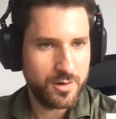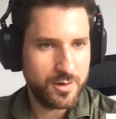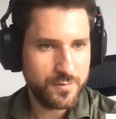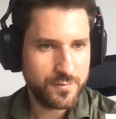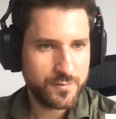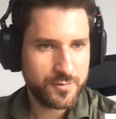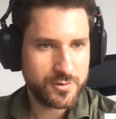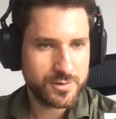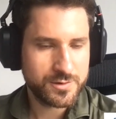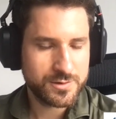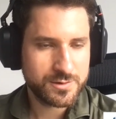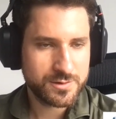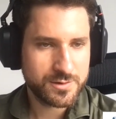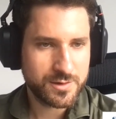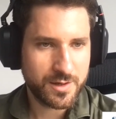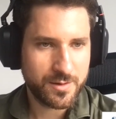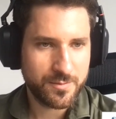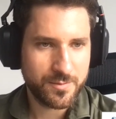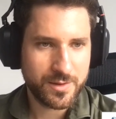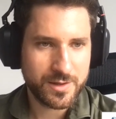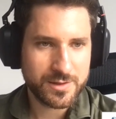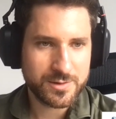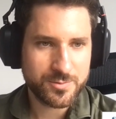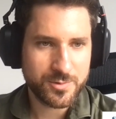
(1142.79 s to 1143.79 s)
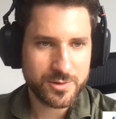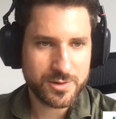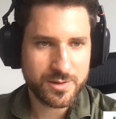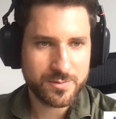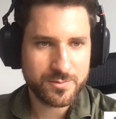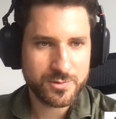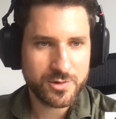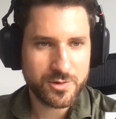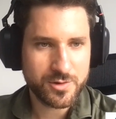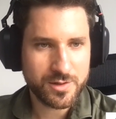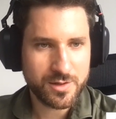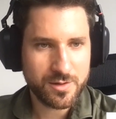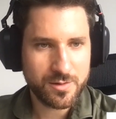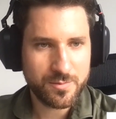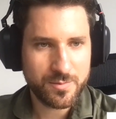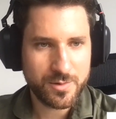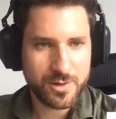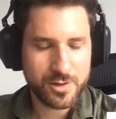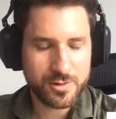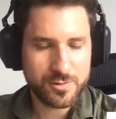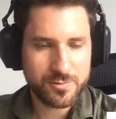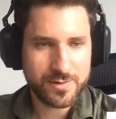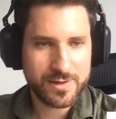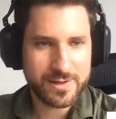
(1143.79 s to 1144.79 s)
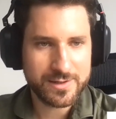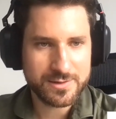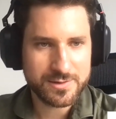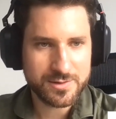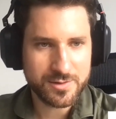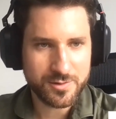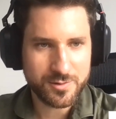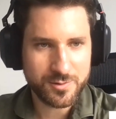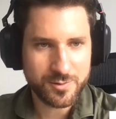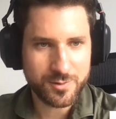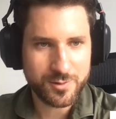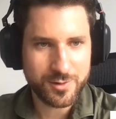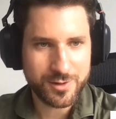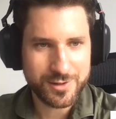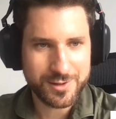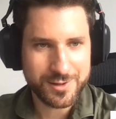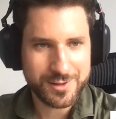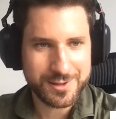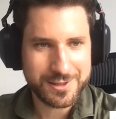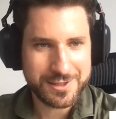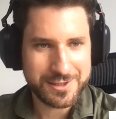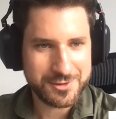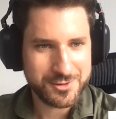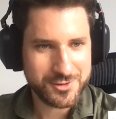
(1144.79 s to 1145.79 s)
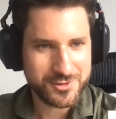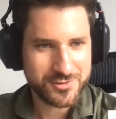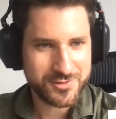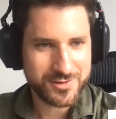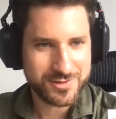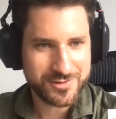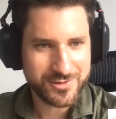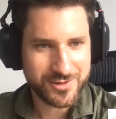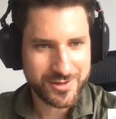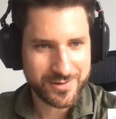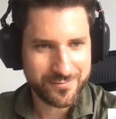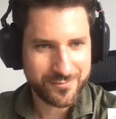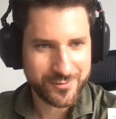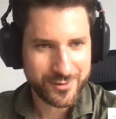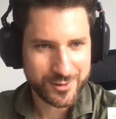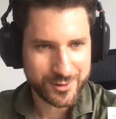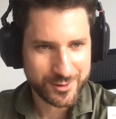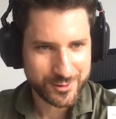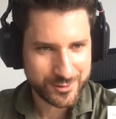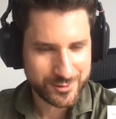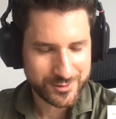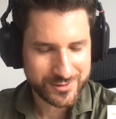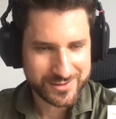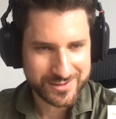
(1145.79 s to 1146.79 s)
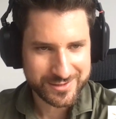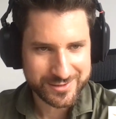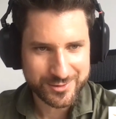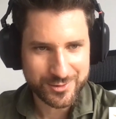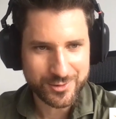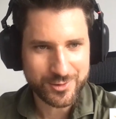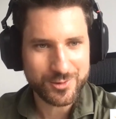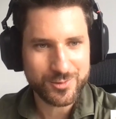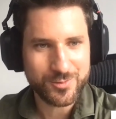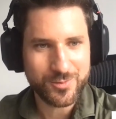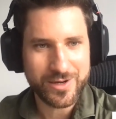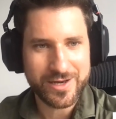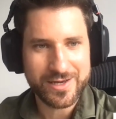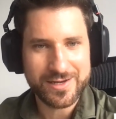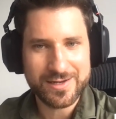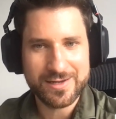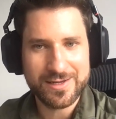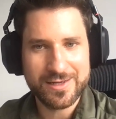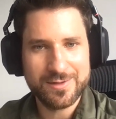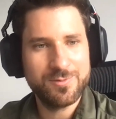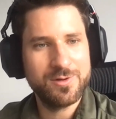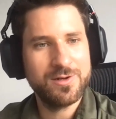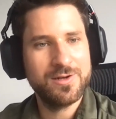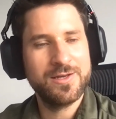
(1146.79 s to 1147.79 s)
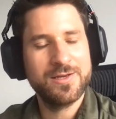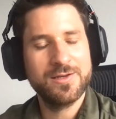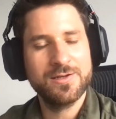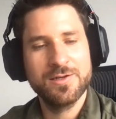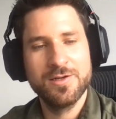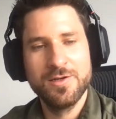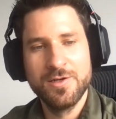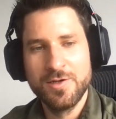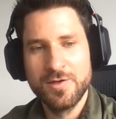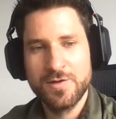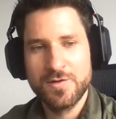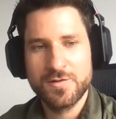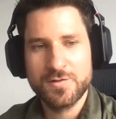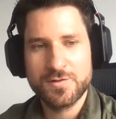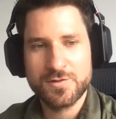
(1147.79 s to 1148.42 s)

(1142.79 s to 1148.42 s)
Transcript: Of course, that's what I'm talking about, right? So the industry term, very good, is called white labeling.